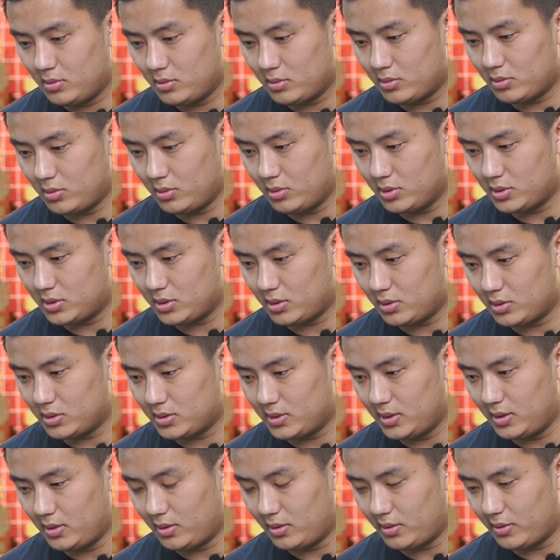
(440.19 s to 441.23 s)
Toes
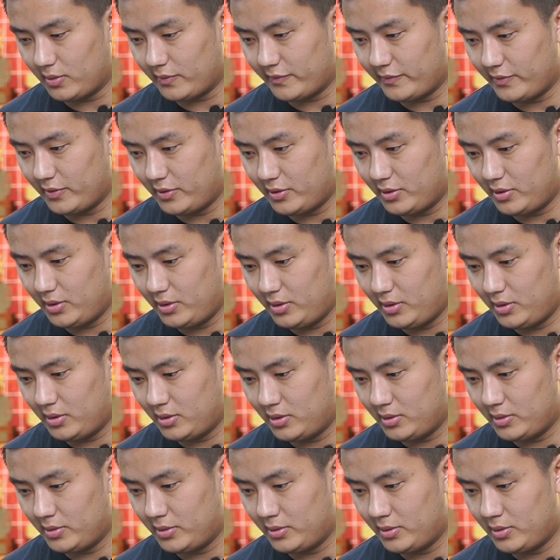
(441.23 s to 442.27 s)
still on the floor.
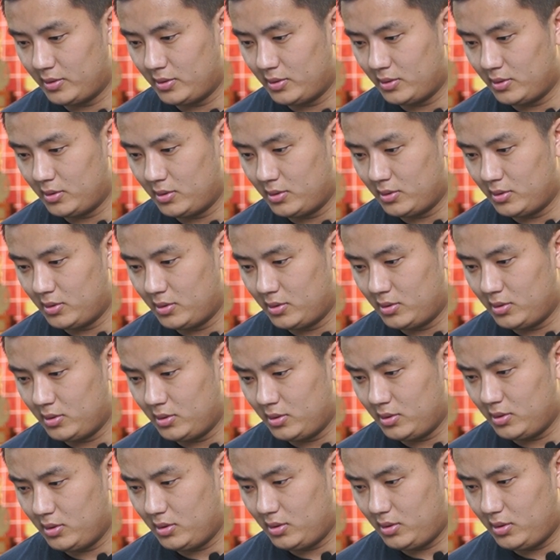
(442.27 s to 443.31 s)

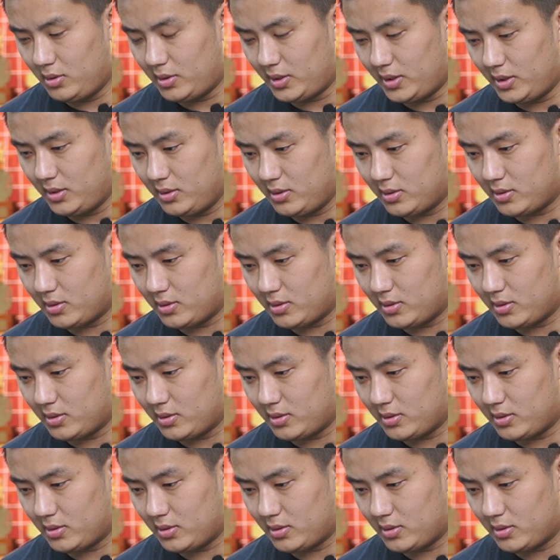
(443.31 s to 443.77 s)
All right.